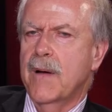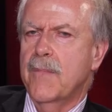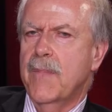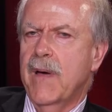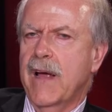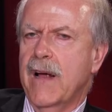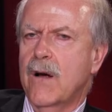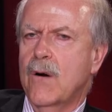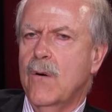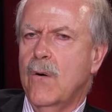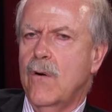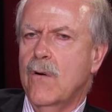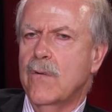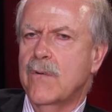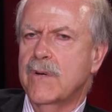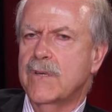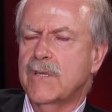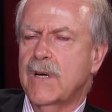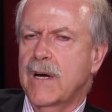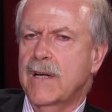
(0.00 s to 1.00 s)
my main
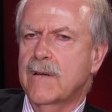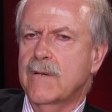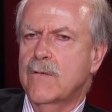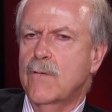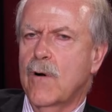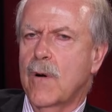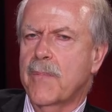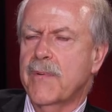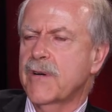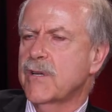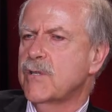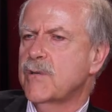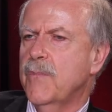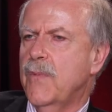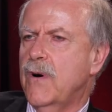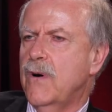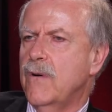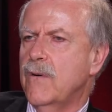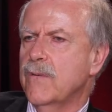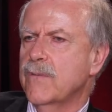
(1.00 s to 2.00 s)
goal was, I grew up in a
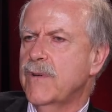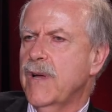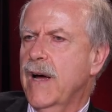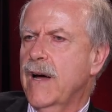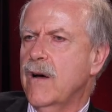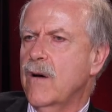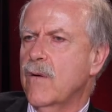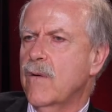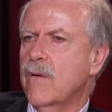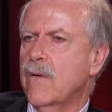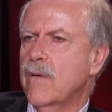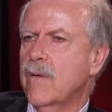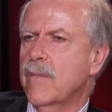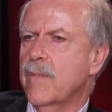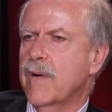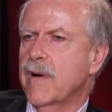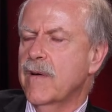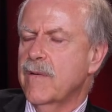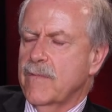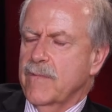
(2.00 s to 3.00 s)
small town,
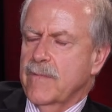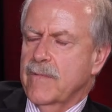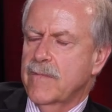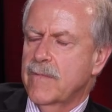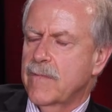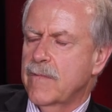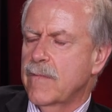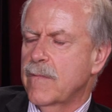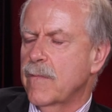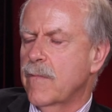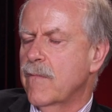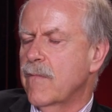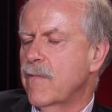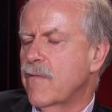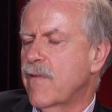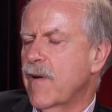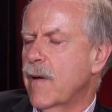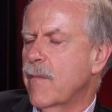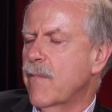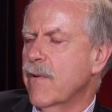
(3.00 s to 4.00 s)
and my
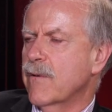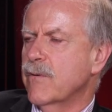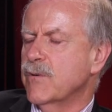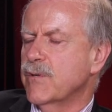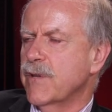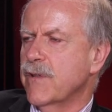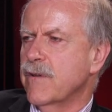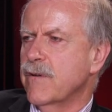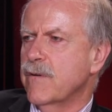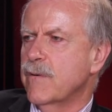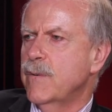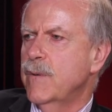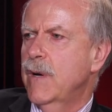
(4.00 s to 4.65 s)
family was in